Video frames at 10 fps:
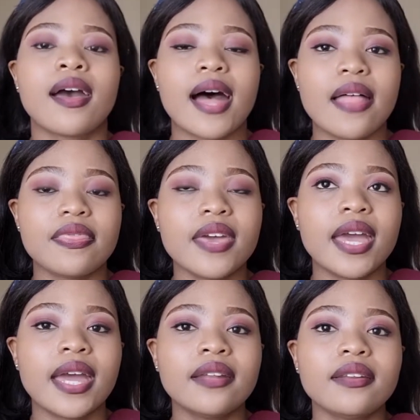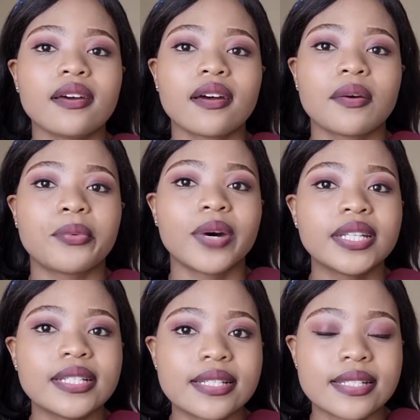And then what
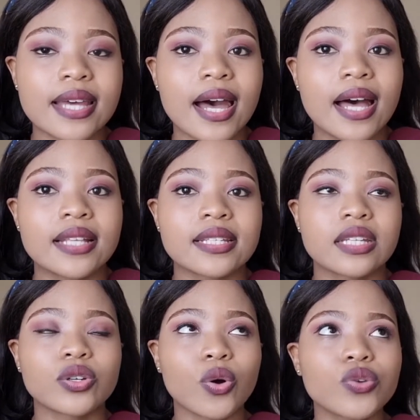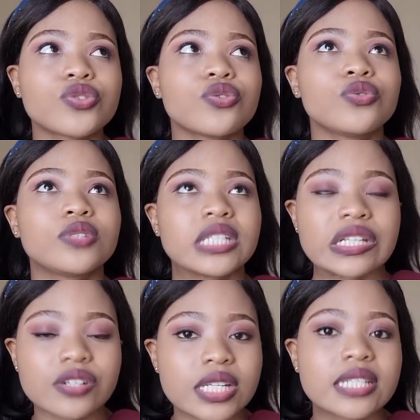it does, it also
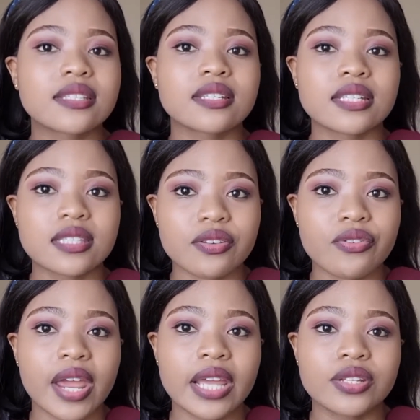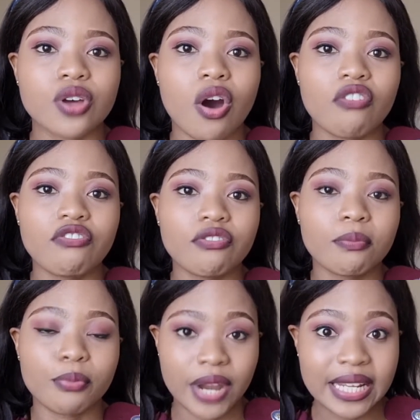decreases the rate of
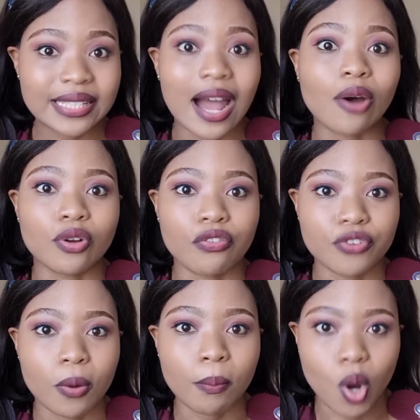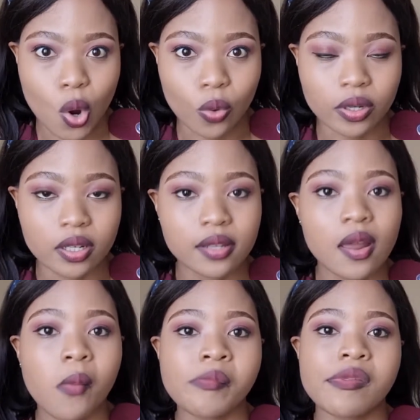breakdown of your bone,
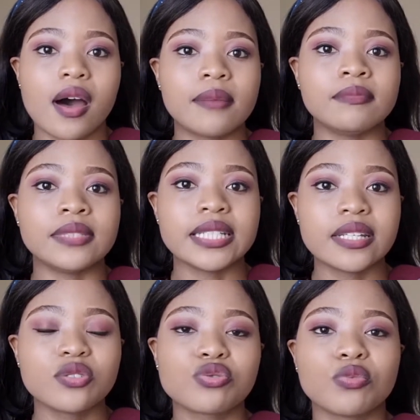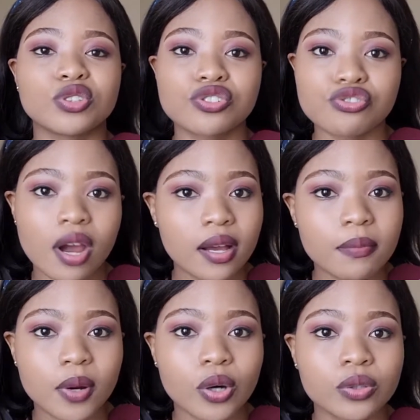leading to more stronger
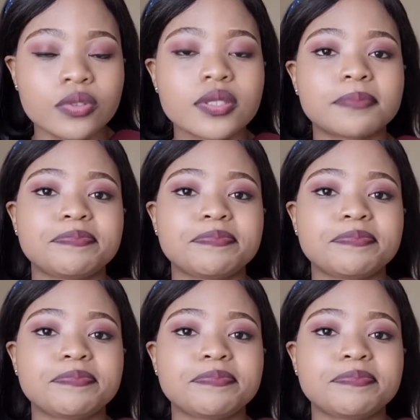bones.